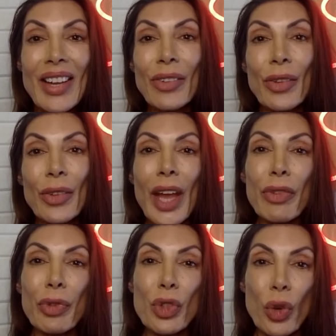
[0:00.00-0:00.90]
So
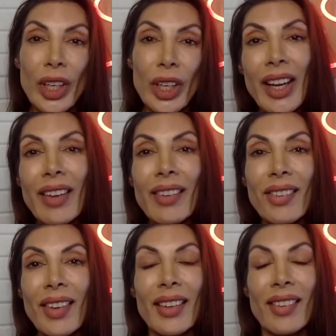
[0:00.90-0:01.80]
thanks for joining us
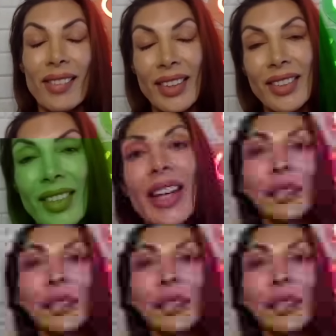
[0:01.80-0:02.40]
and sit tight.